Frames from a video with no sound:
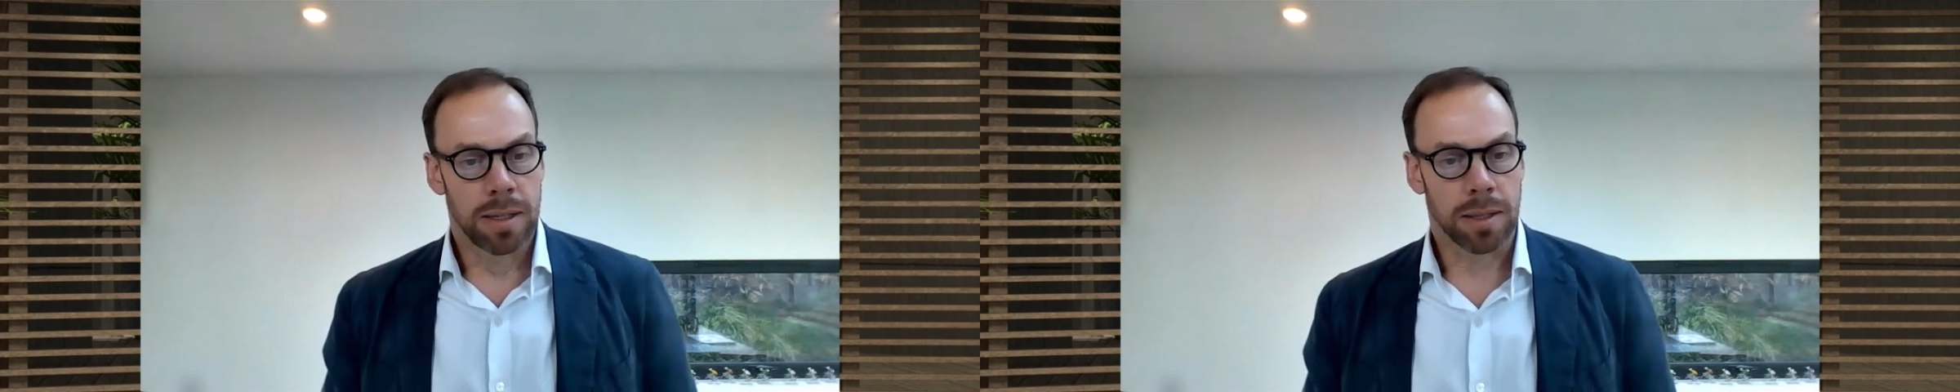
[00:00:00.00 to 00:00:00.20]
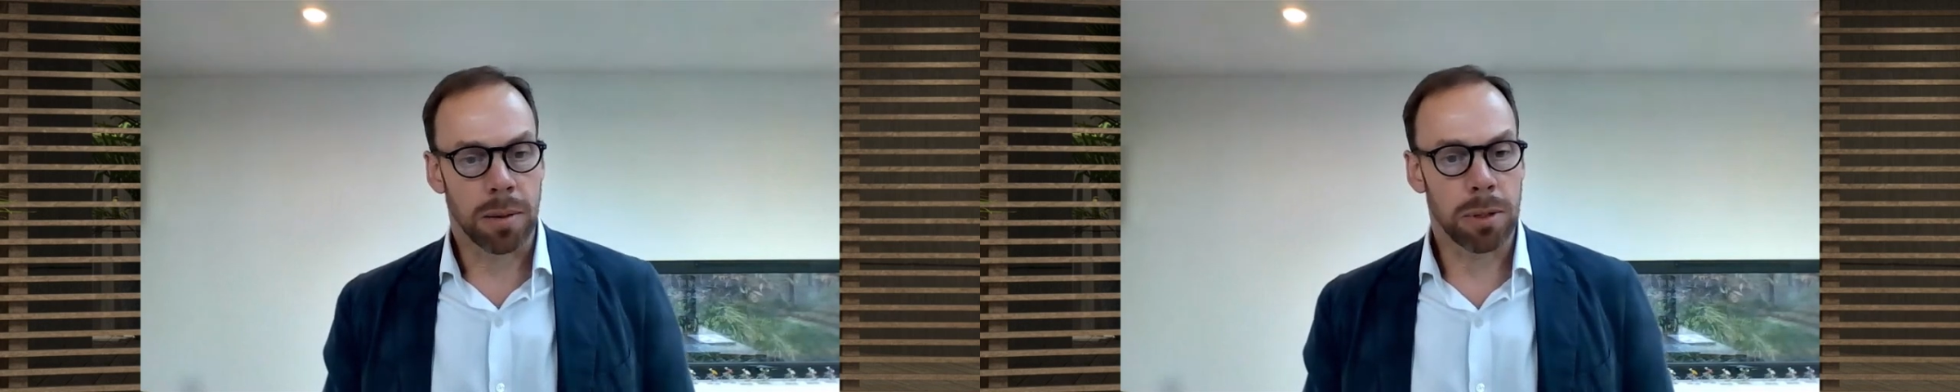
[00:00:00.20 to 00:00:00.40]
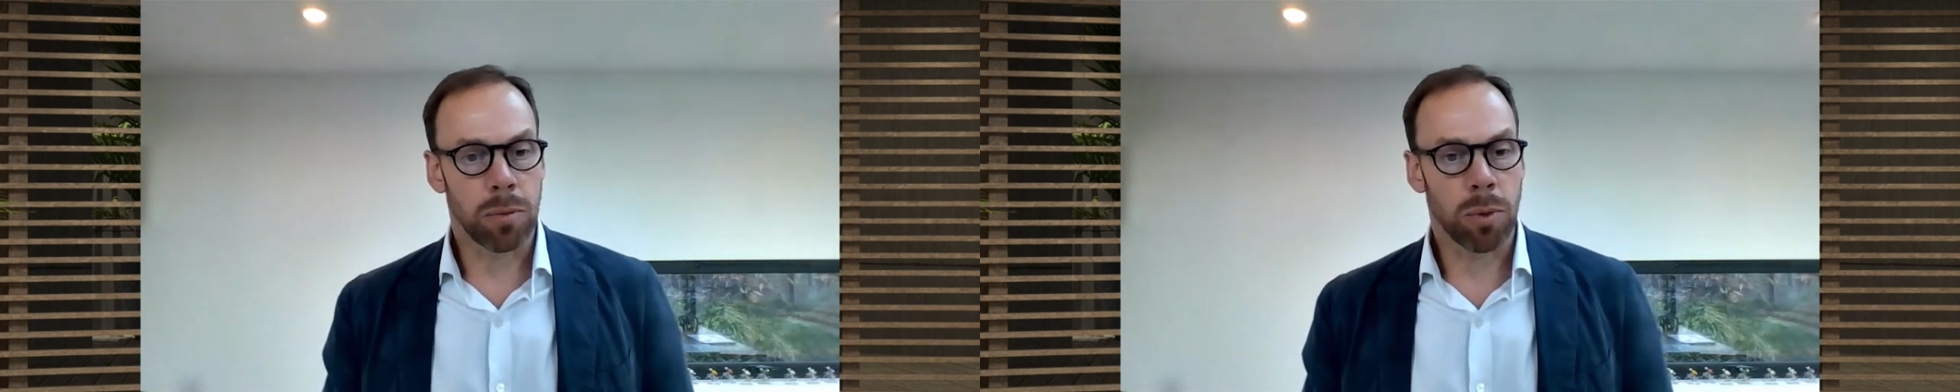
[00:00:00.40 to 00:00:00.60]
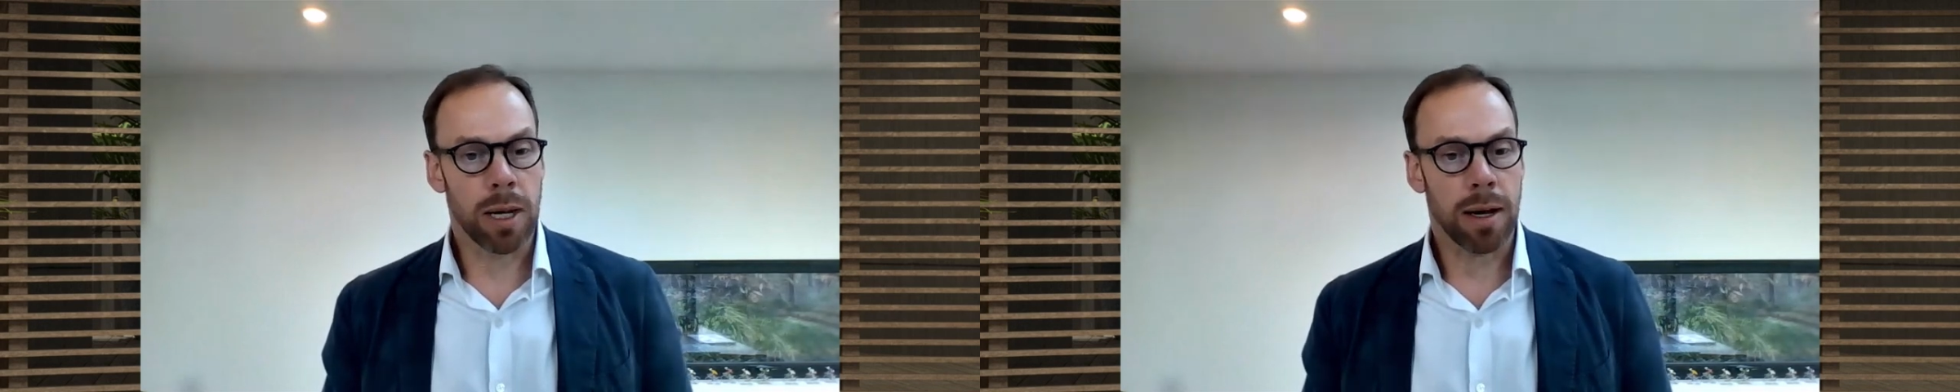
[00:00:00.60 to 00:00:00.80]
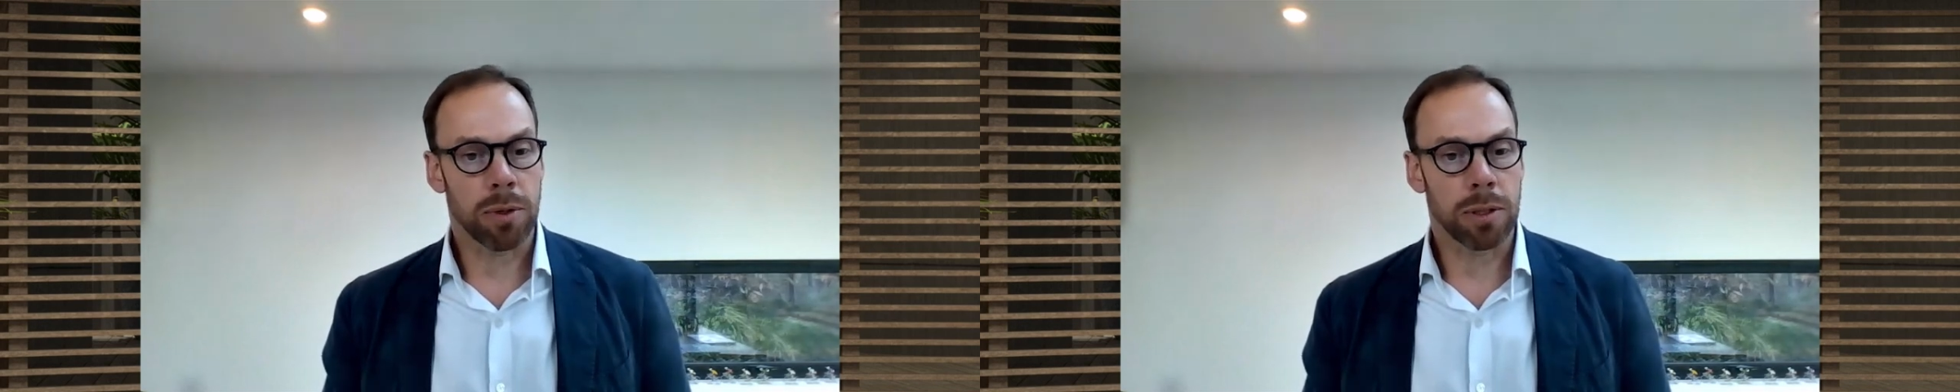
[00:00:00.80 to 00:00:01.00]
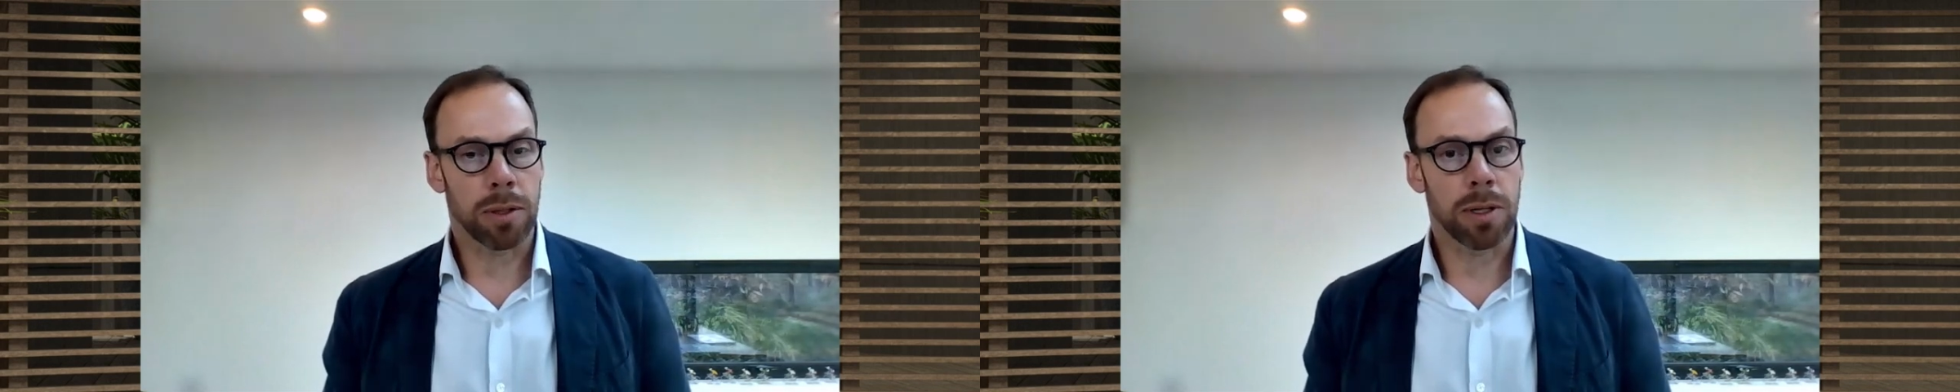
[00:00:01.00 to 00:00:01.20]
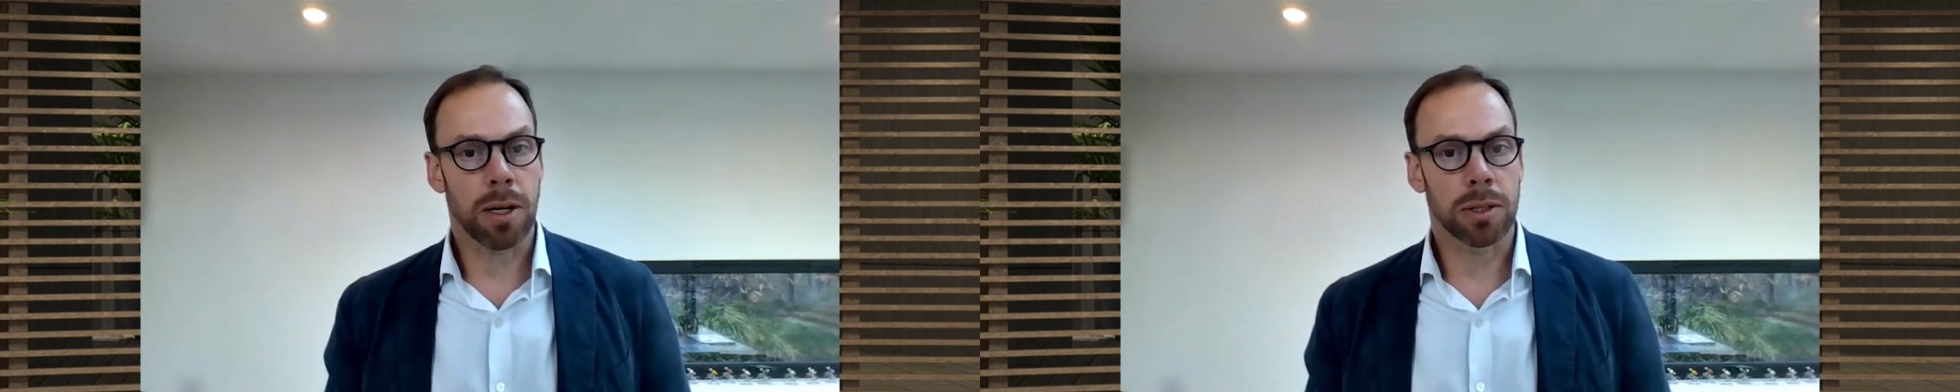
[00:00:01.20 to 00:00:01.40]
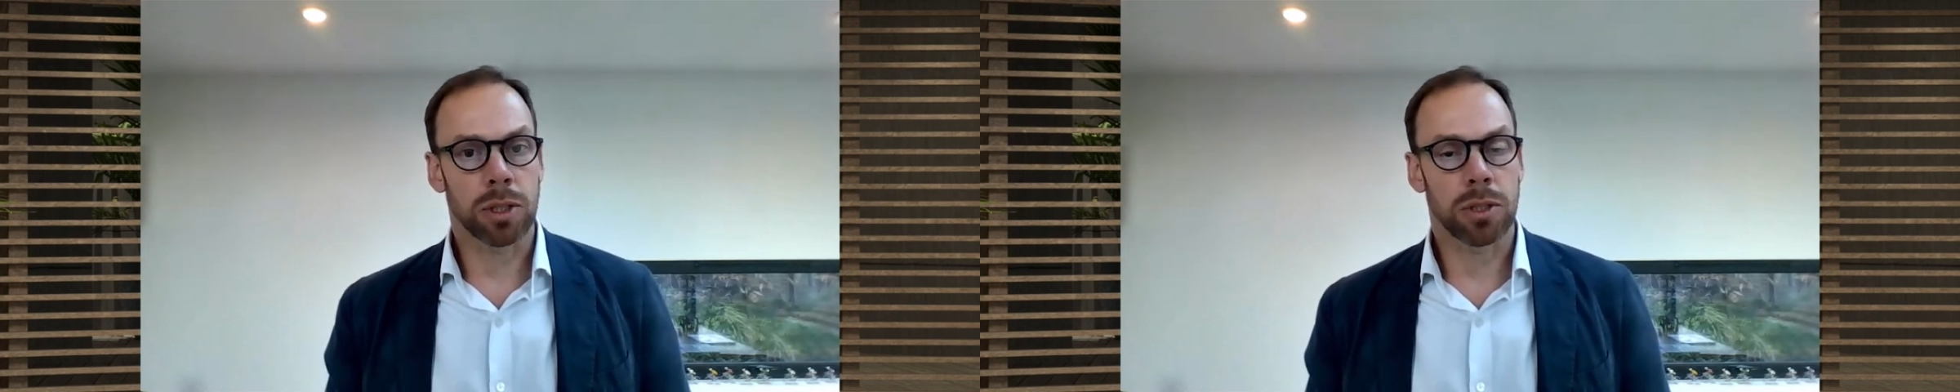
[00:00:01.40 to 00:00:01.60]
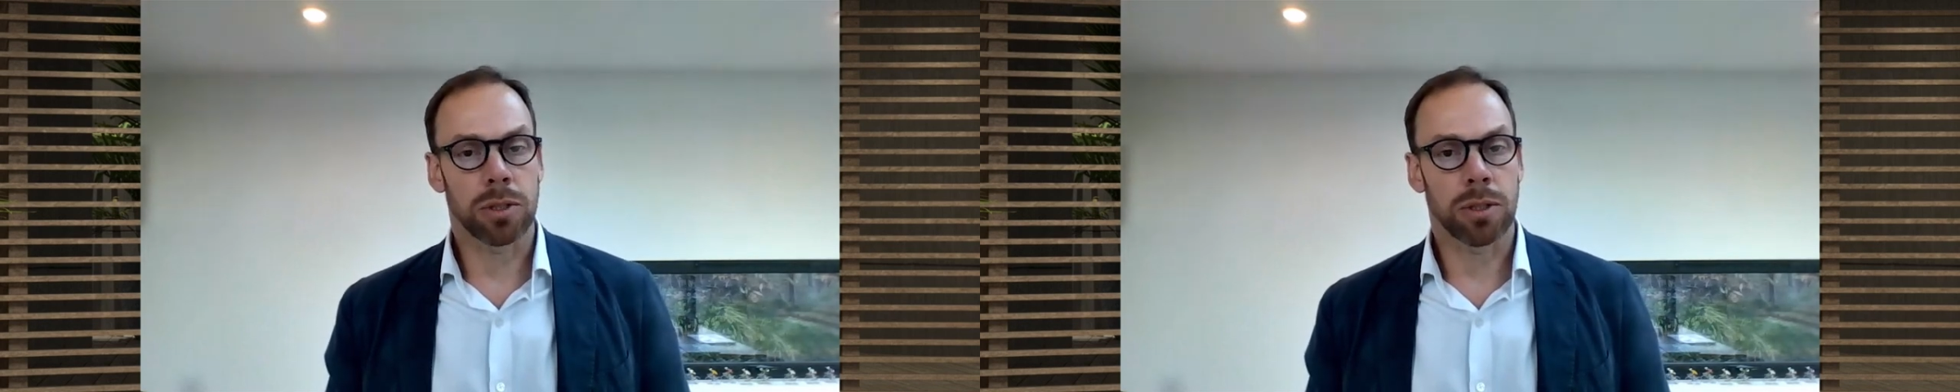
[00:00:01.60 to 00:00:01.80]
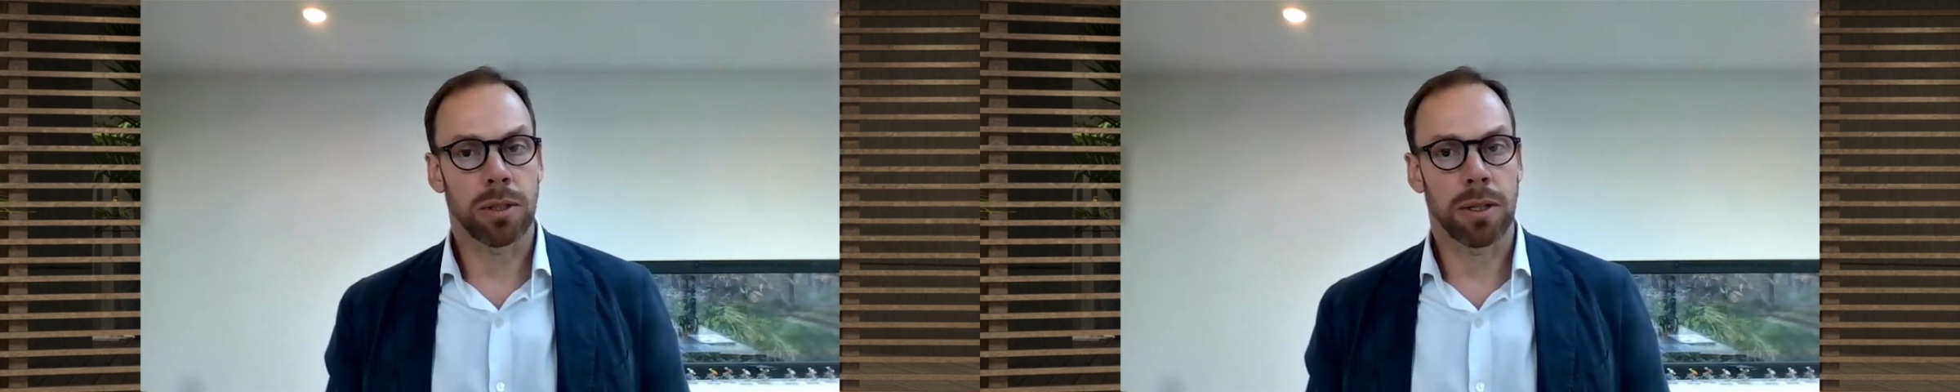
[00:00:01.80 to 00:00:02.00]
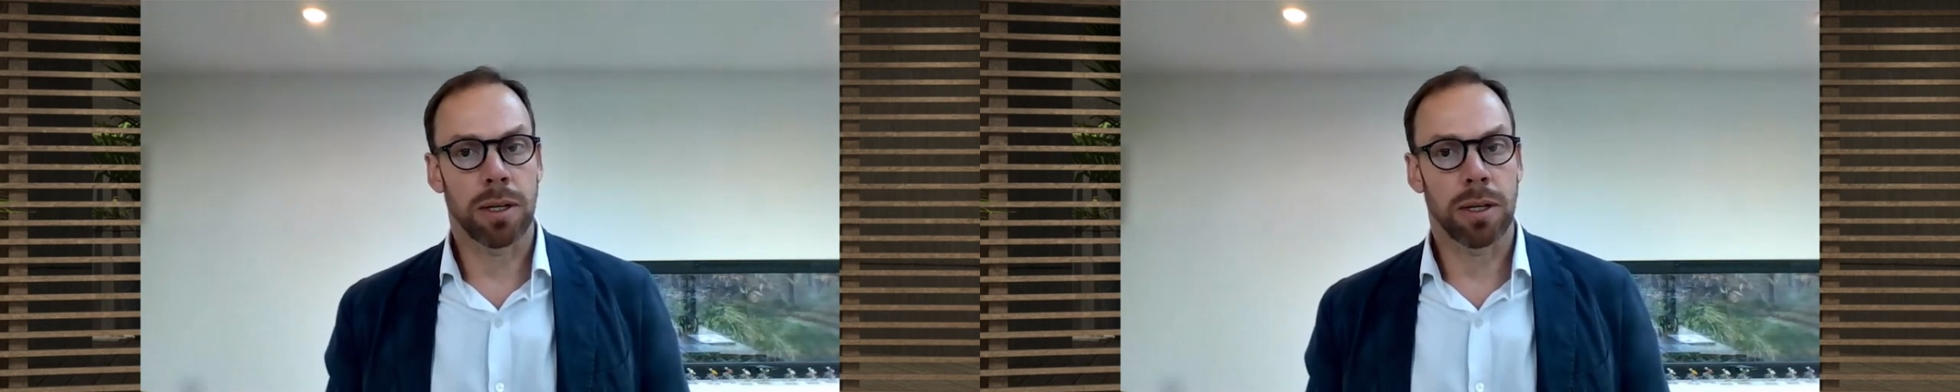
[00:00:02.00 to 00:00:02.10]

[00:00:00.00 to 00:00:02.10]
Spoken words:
The company we have with the largest